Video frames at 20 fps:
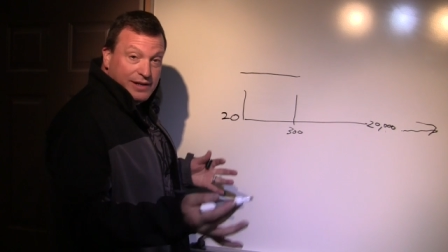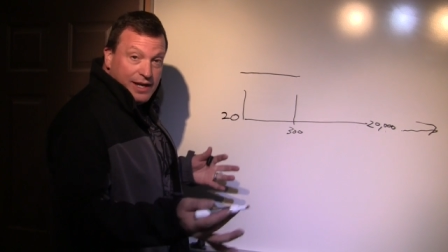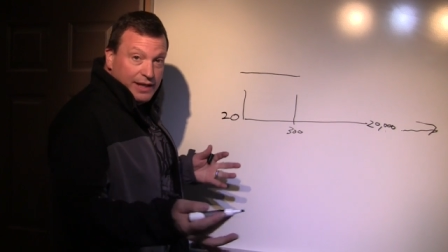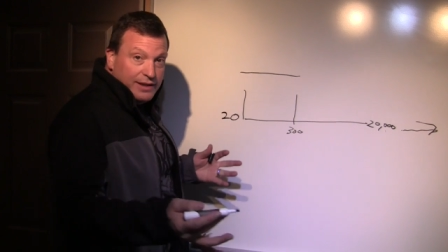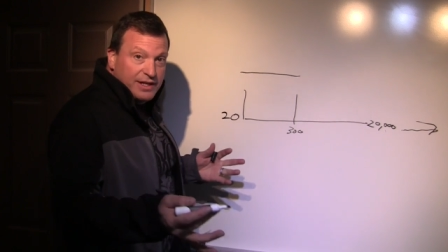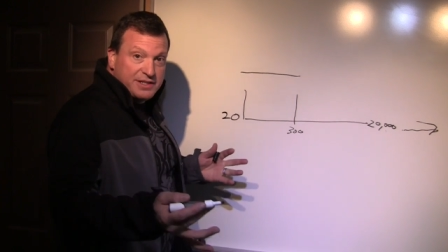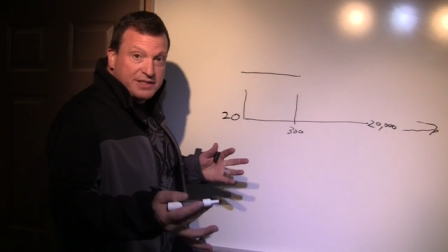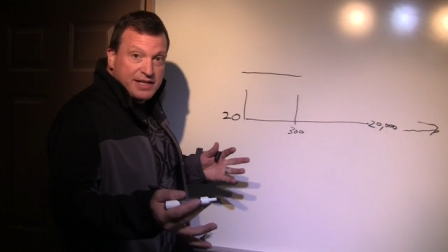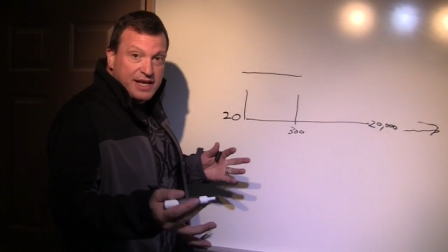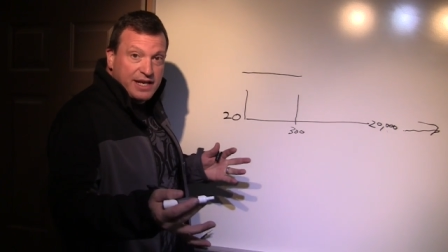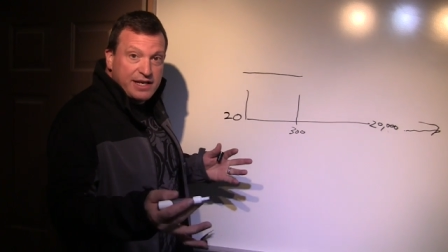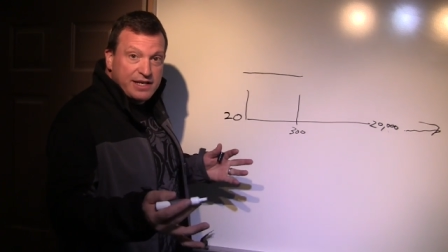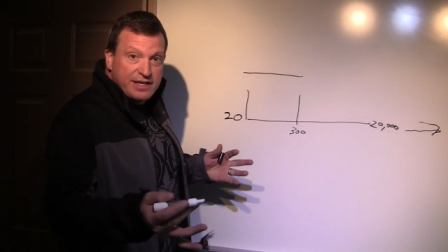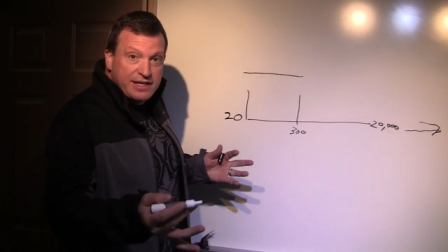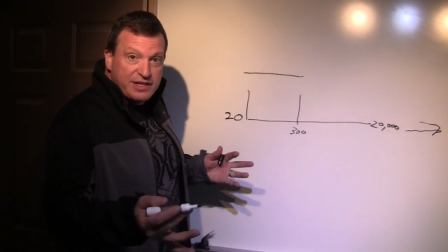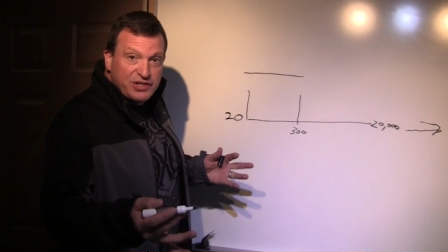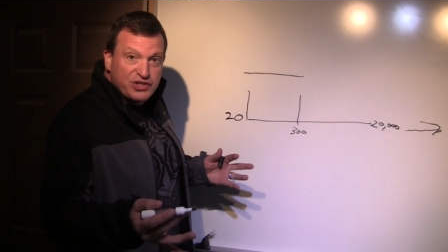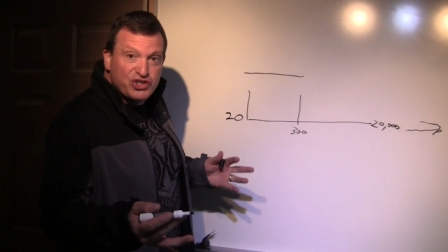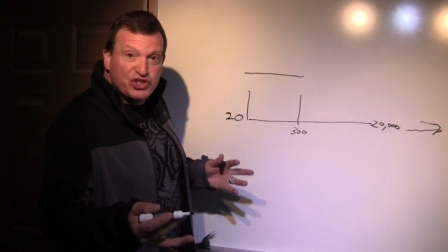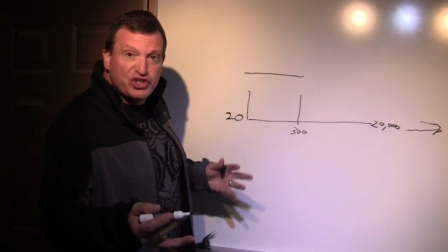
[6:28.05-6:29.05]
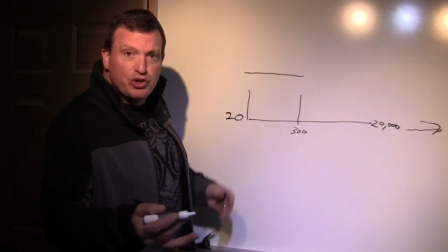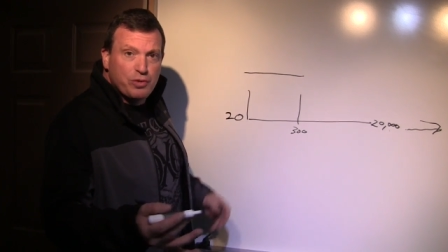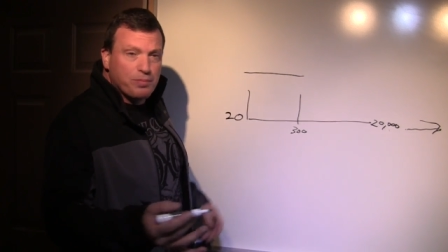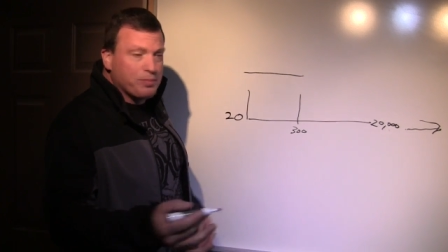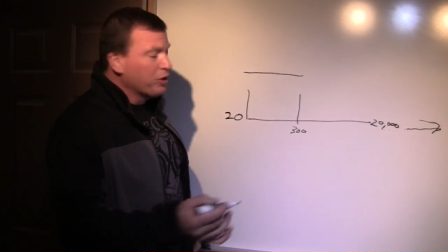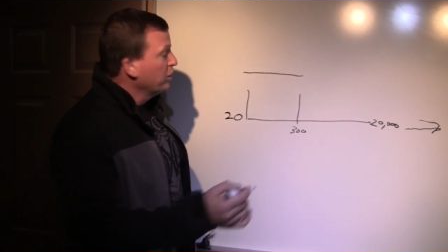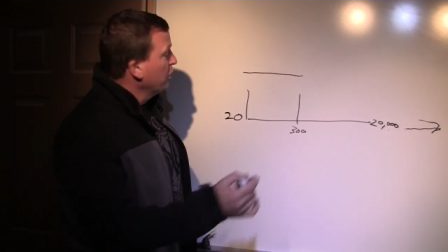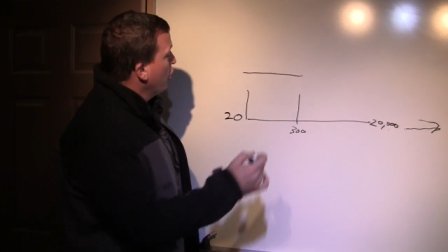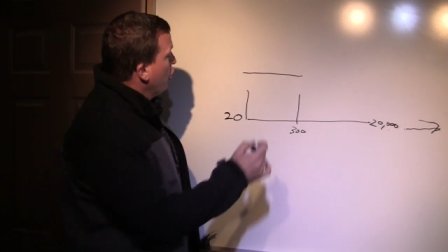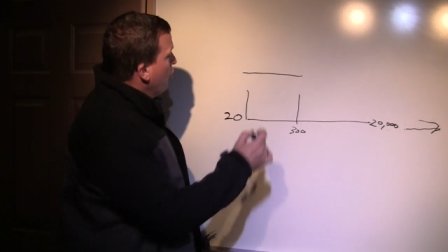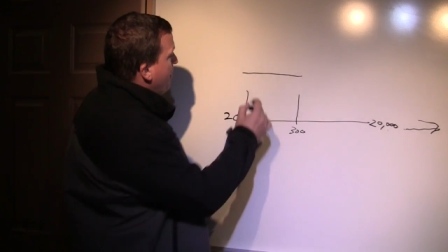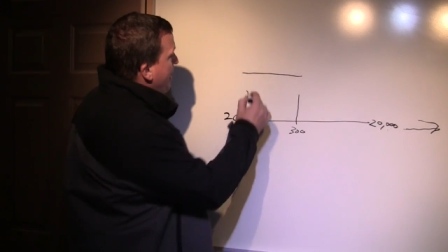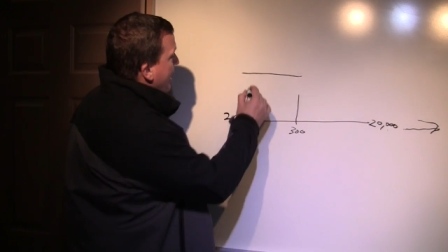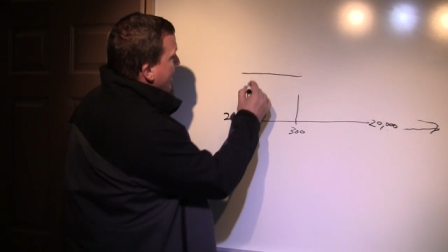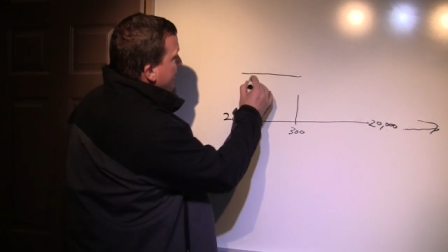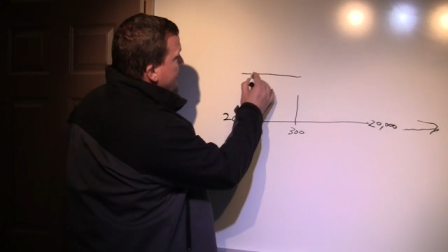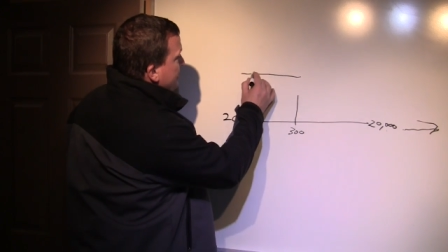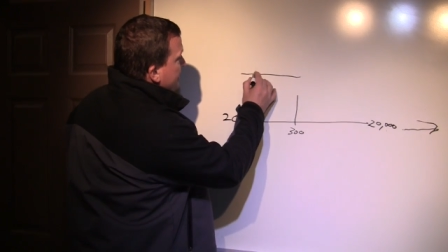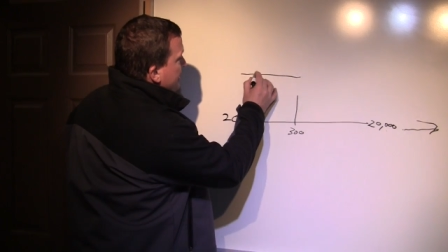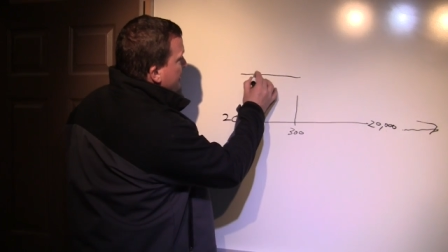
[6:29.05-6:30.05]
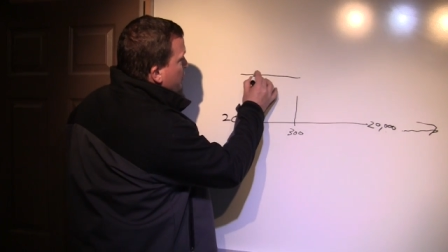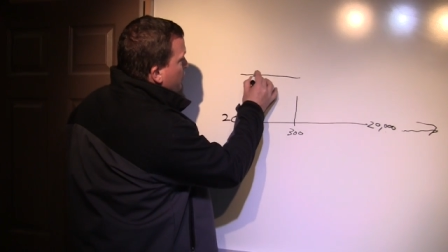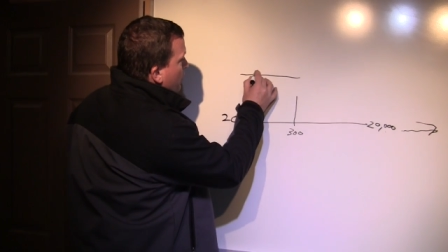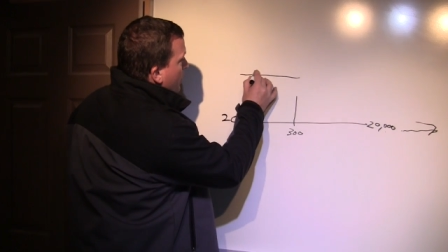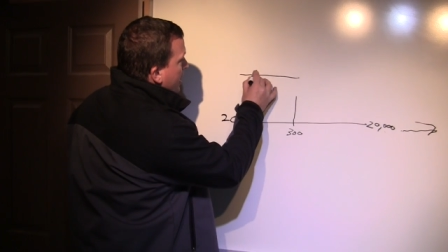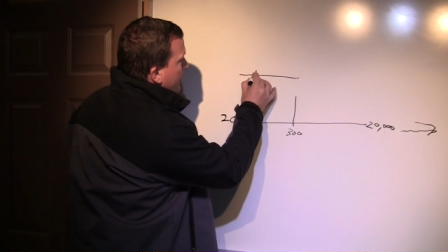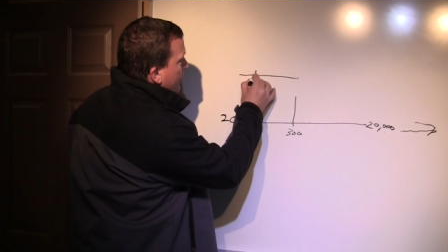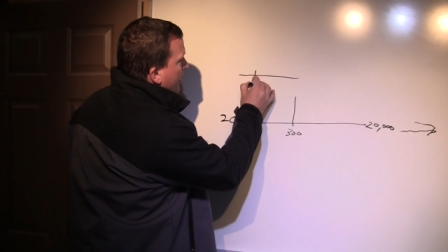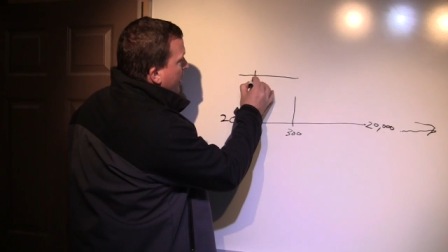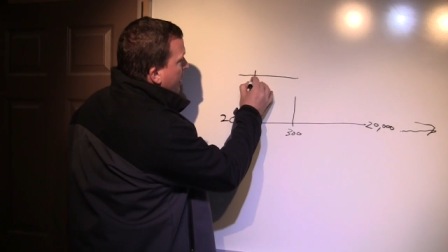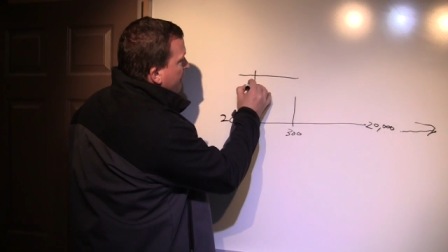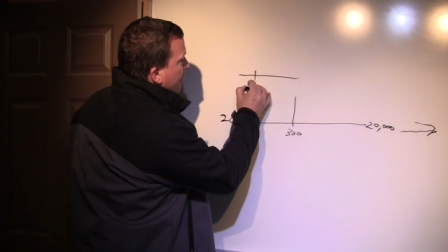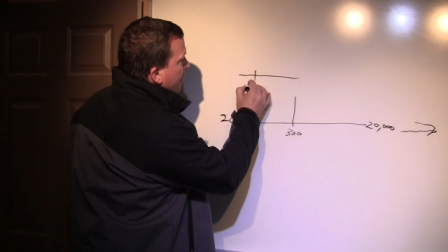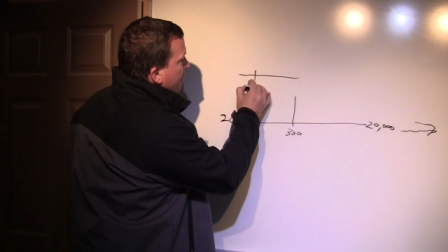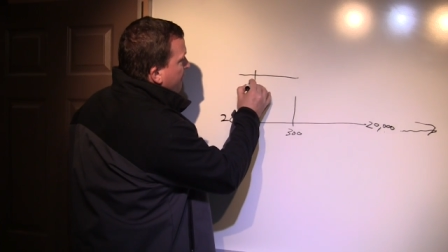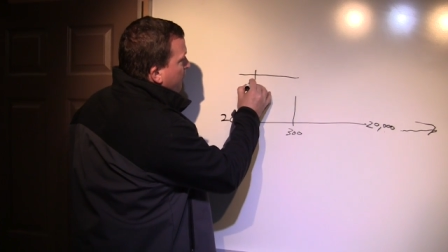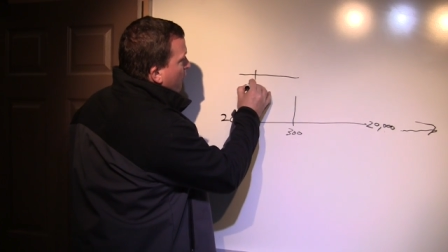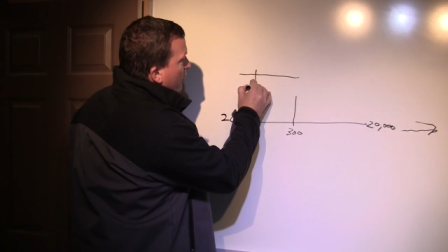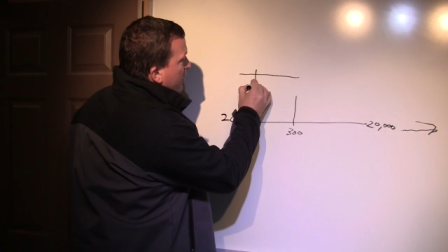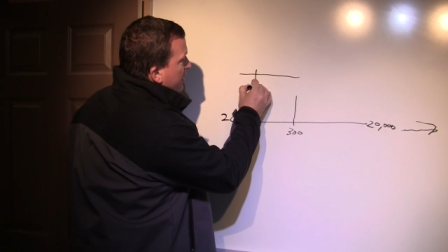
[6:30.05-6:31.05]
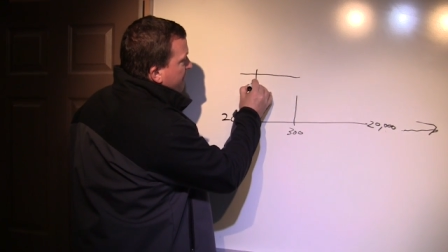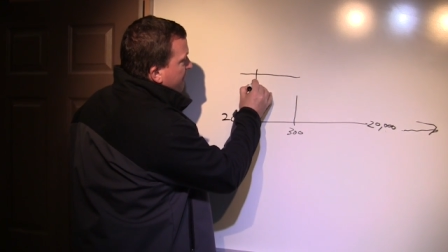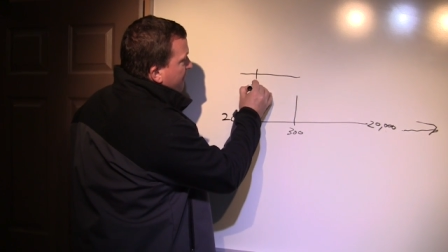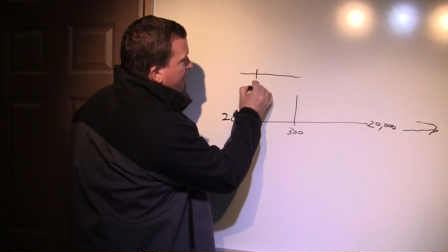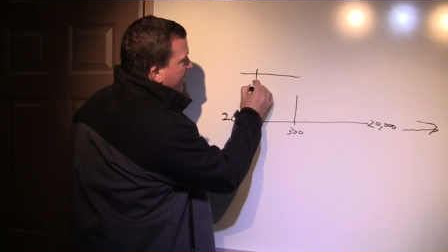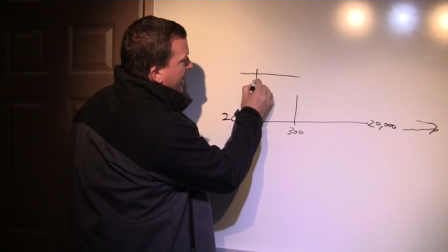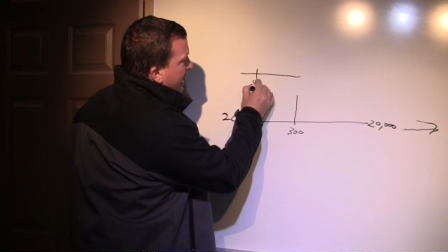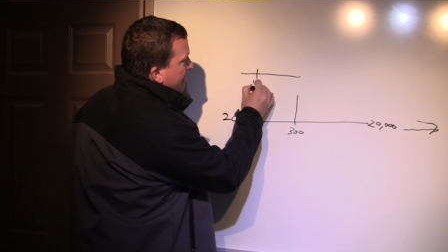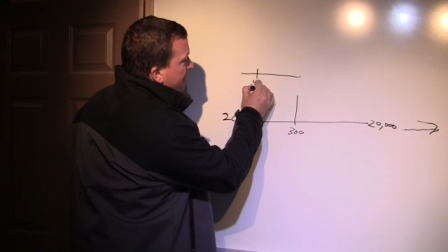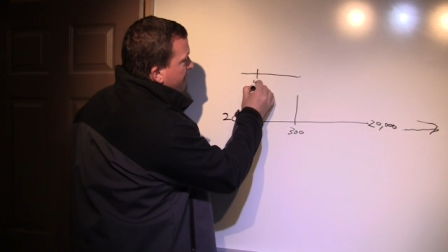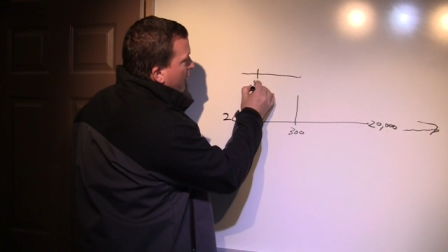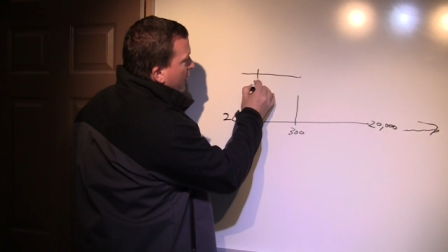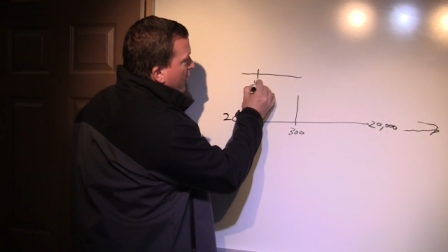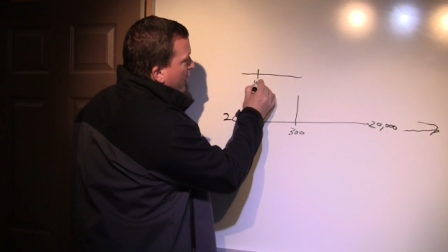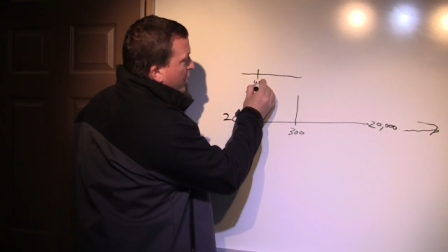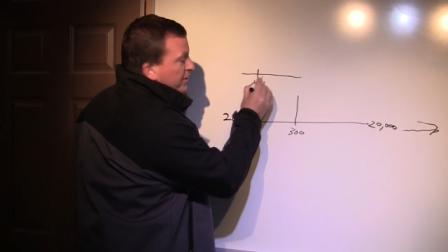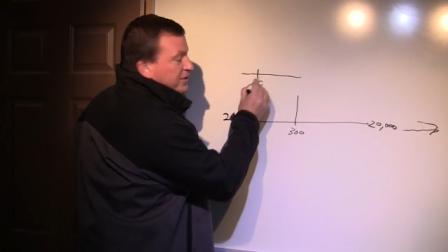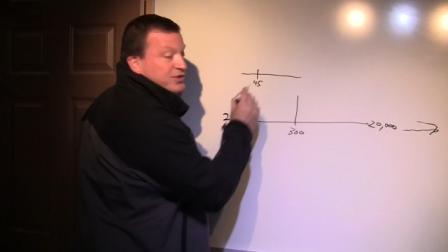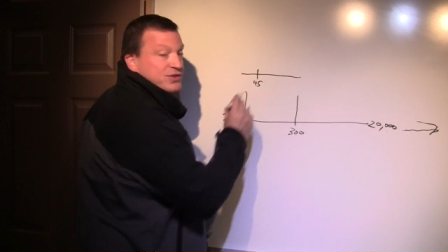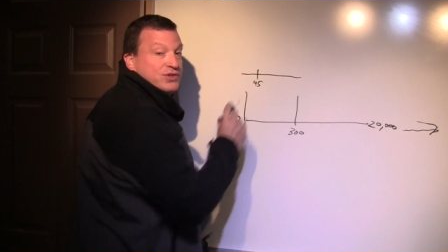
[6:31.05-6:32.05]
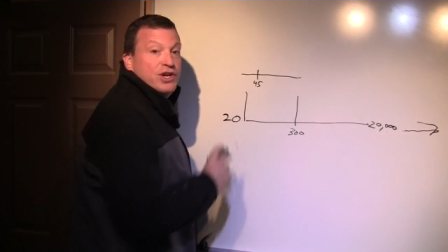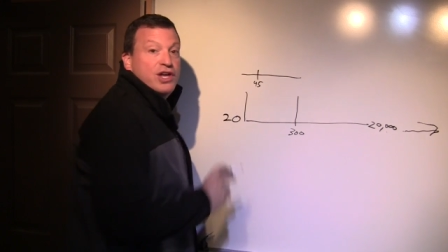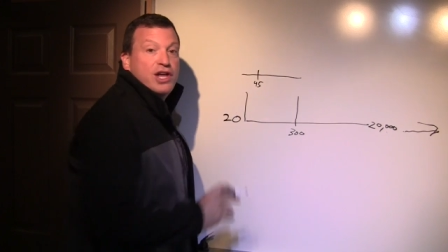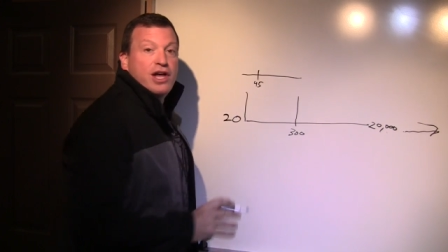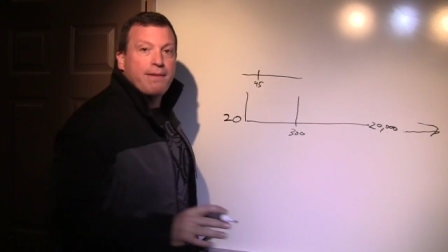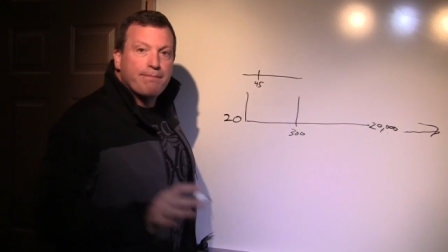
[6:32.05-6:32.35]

now let's get into the super low bass, is right around 45 hertz.